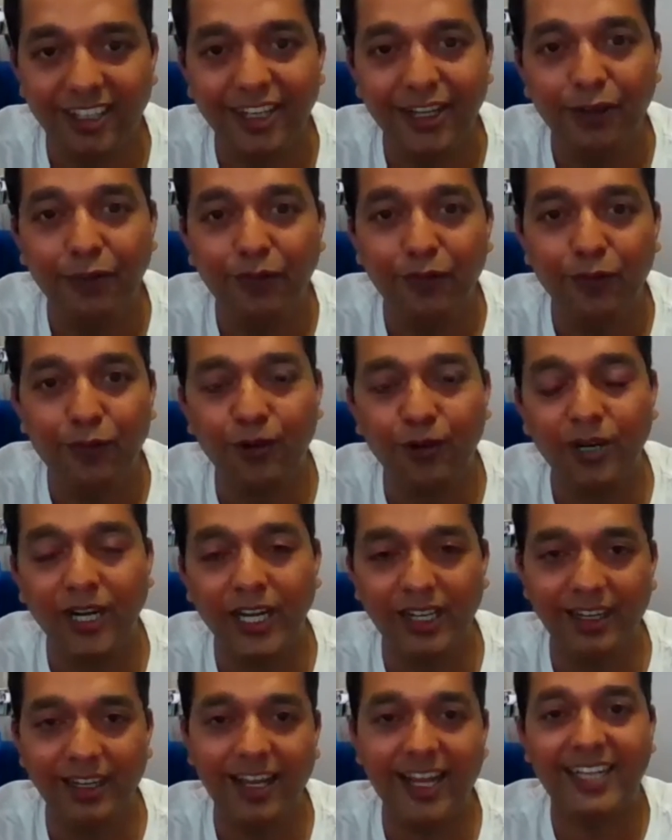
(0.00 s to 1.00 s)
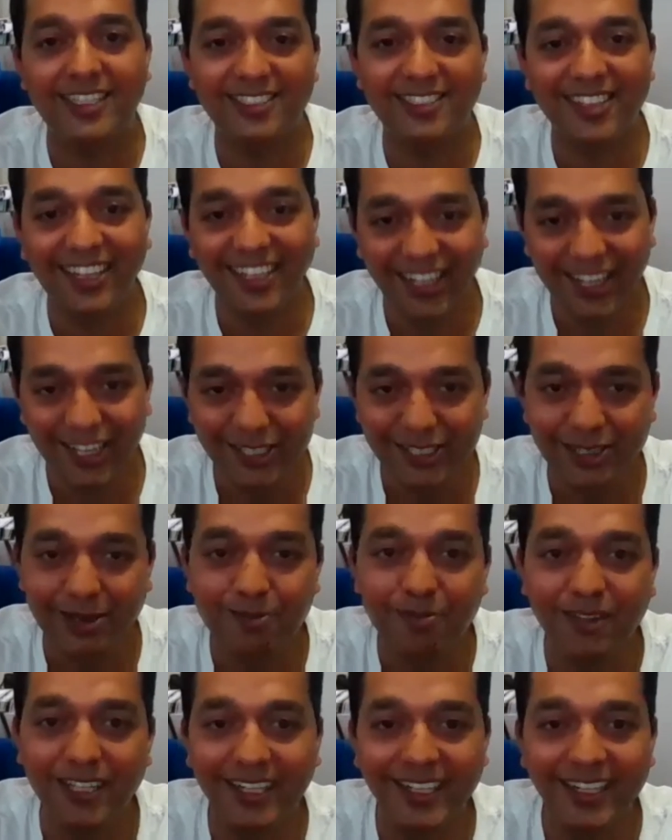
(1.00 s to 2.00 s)
If you forget accidentally
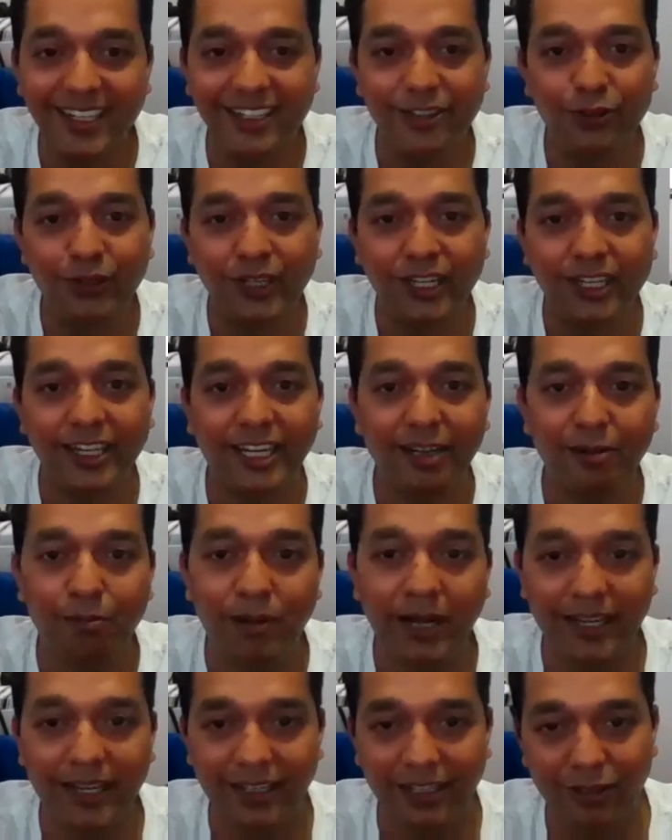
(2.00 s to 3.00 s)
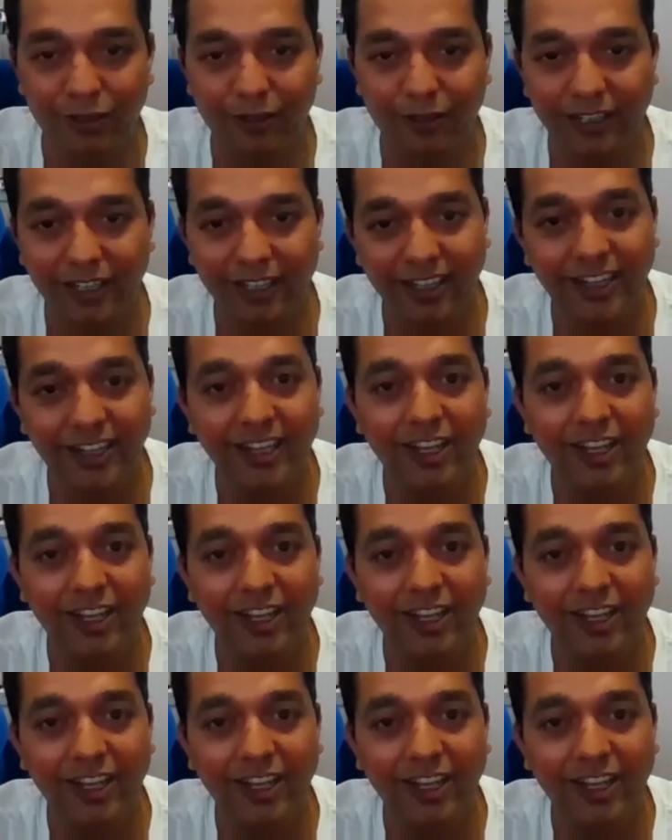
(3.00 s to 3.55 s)
something, you can get back into it.